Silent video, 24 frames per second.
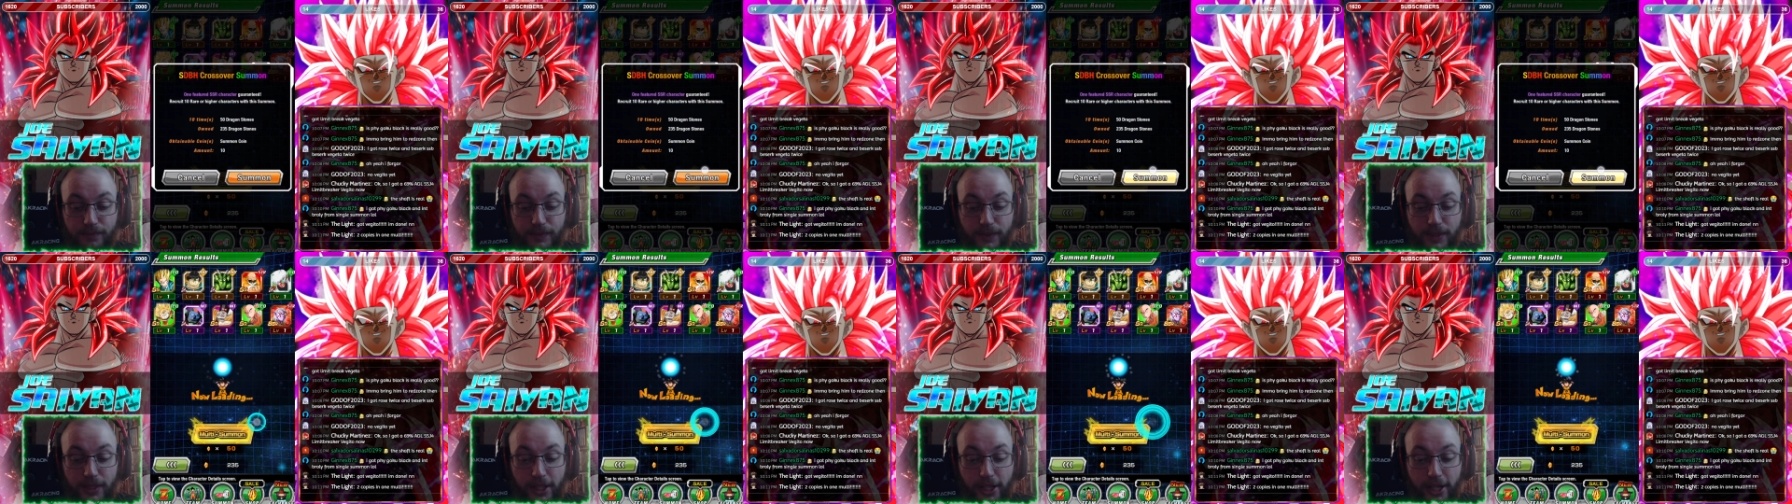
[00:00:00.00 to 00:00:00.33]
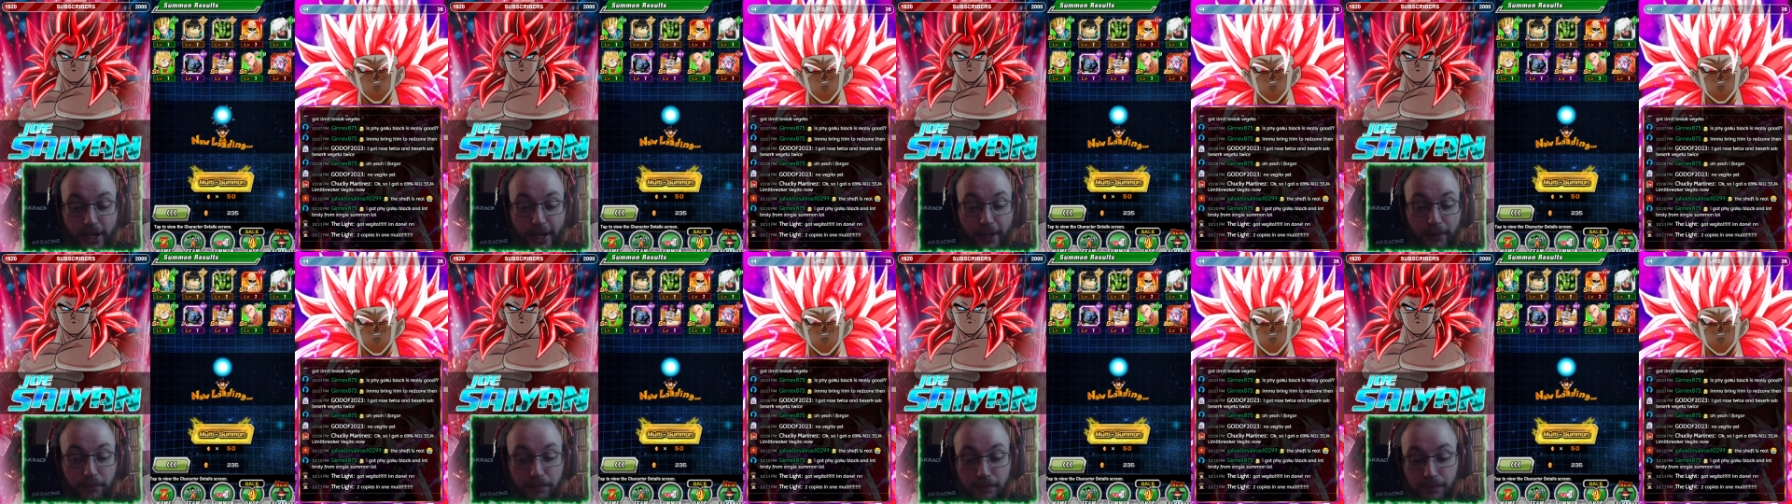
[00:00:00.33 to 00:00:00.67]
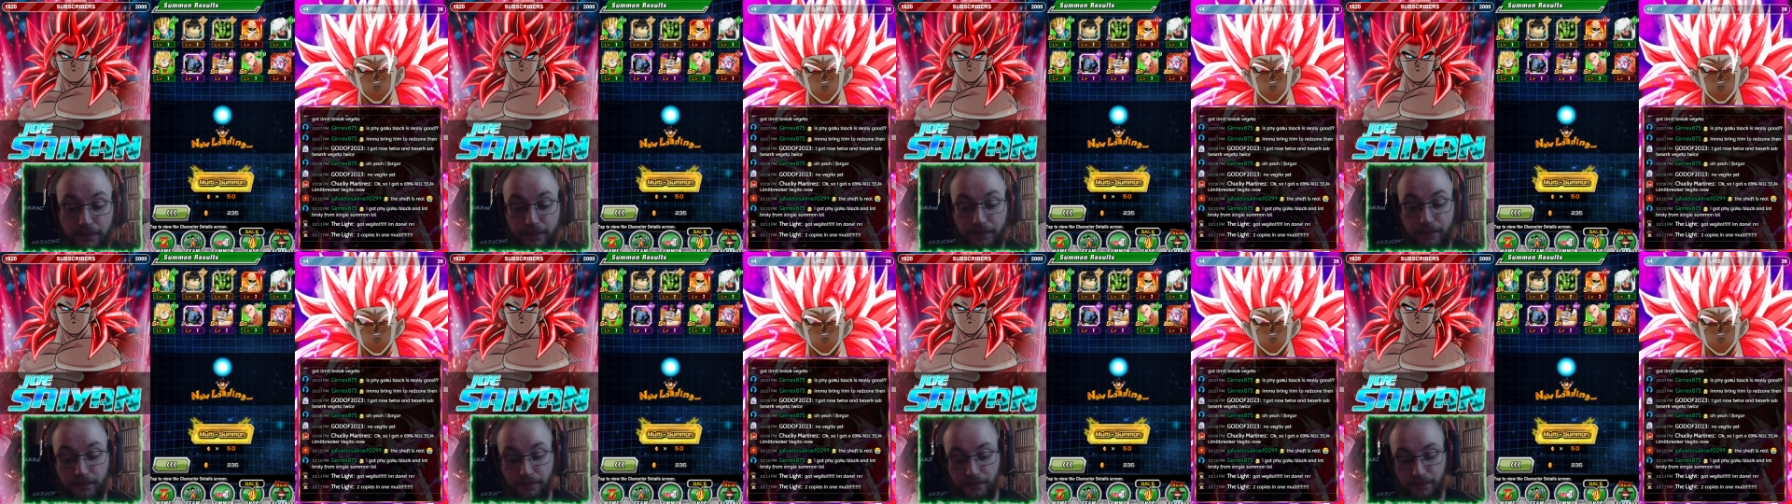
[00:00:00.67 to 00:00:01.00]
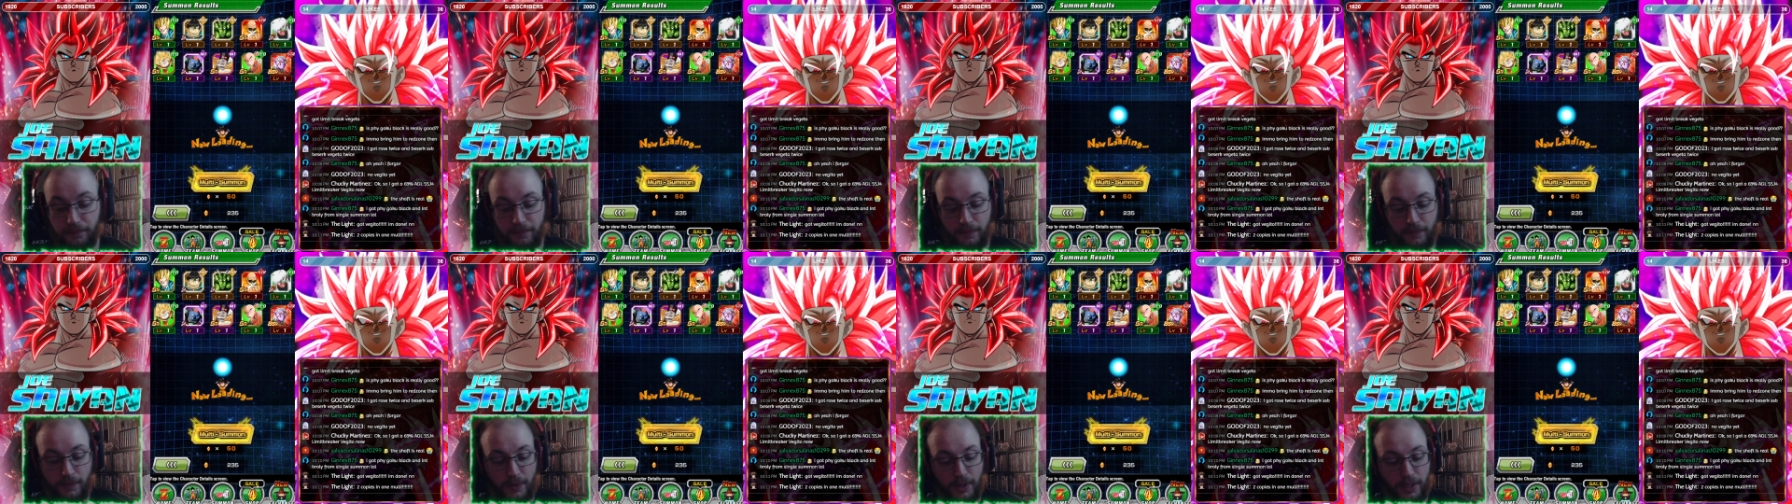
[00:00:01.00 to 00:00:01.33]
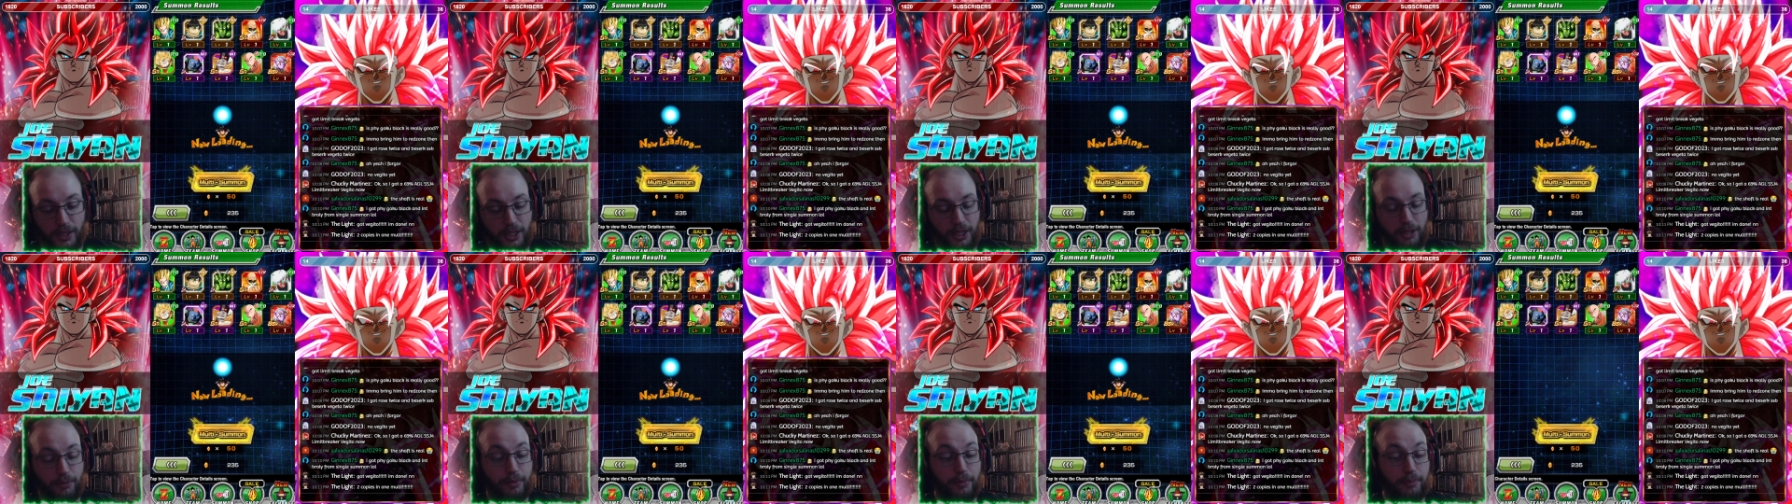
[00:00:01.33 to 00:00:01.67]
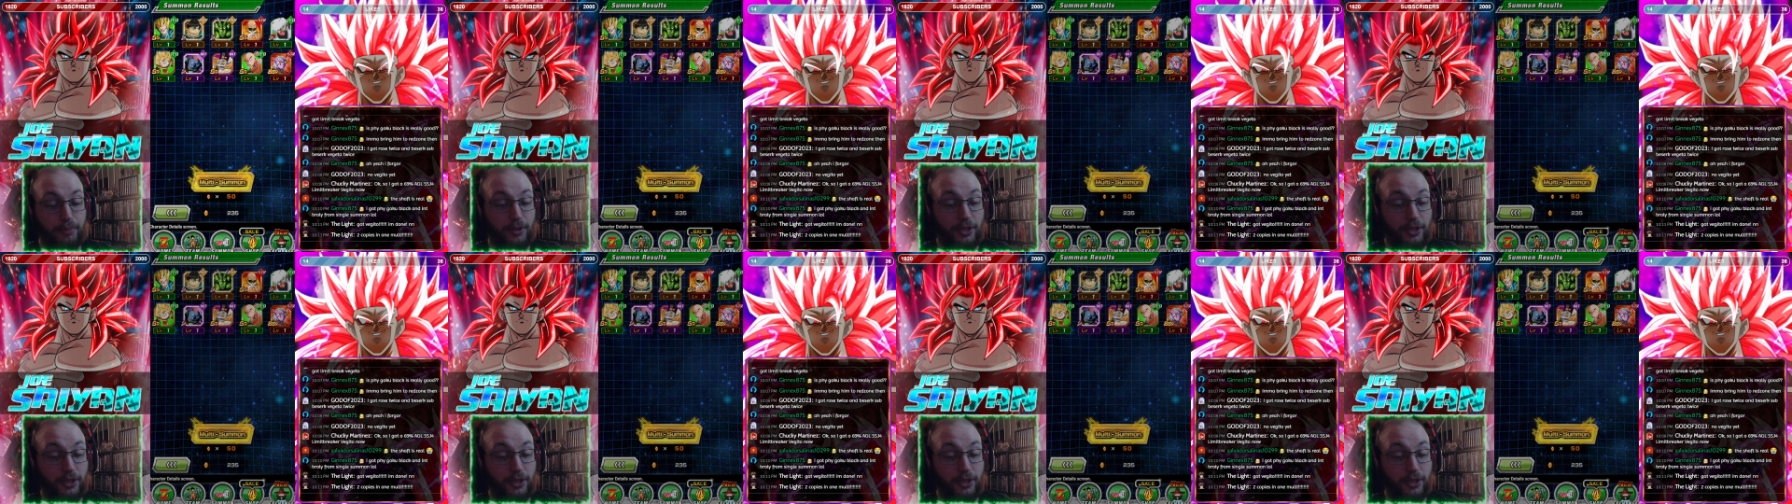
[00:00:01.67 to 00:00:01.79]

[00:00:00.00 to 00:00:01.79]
All right. Keep it